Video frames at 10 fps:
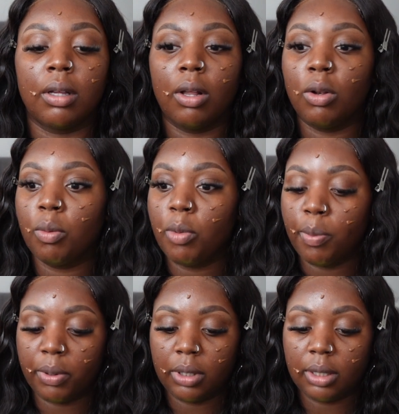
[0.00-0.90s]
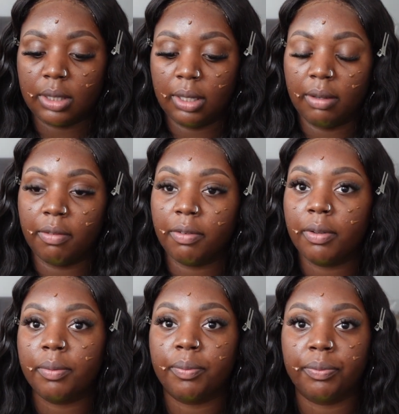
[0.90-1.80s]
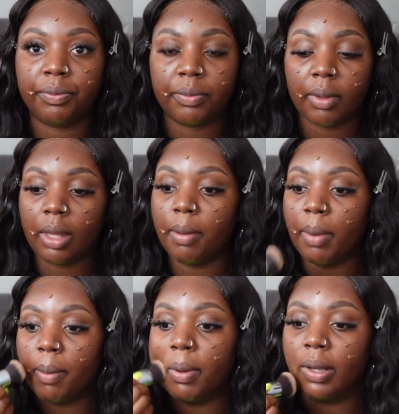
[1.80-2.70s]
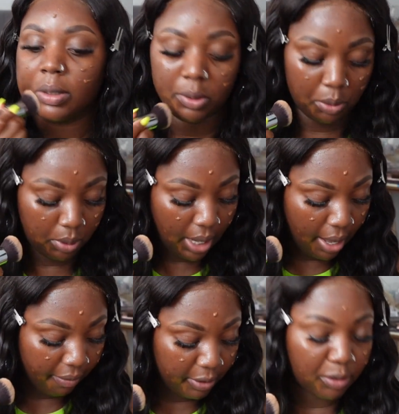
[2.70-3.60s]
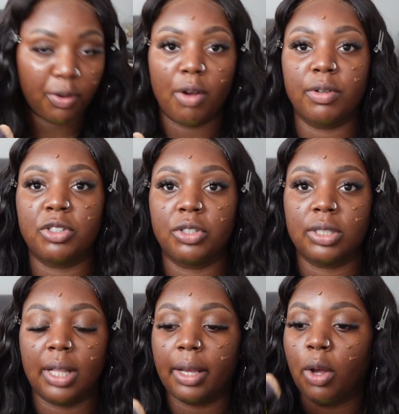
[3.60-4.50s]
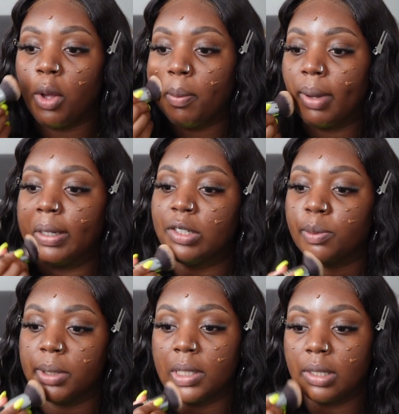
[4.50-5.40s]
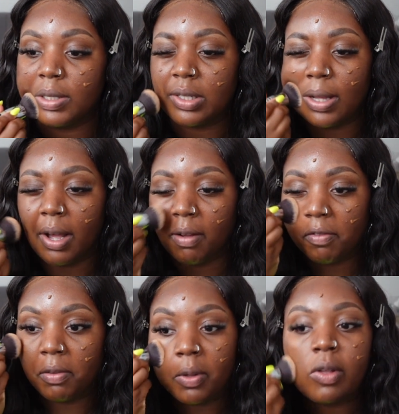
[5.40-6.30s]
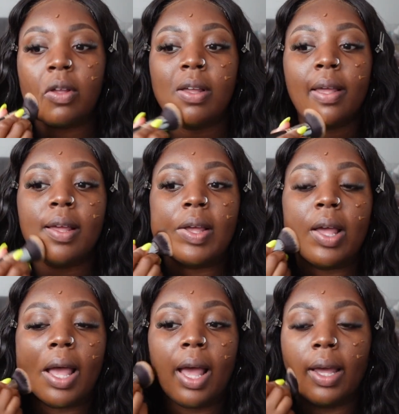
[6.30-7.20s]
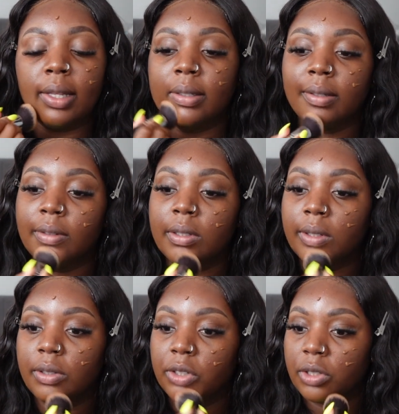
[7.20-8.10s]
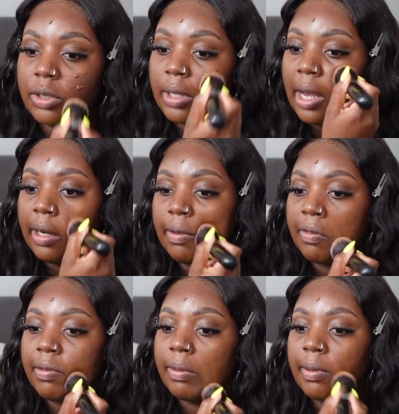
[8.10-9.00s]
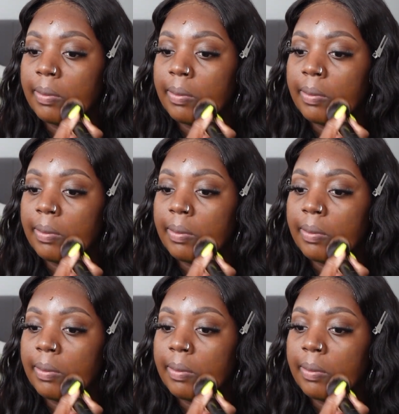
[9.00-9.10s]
a lot more productive in my personal life as far as just like home management and stuff, and just kind of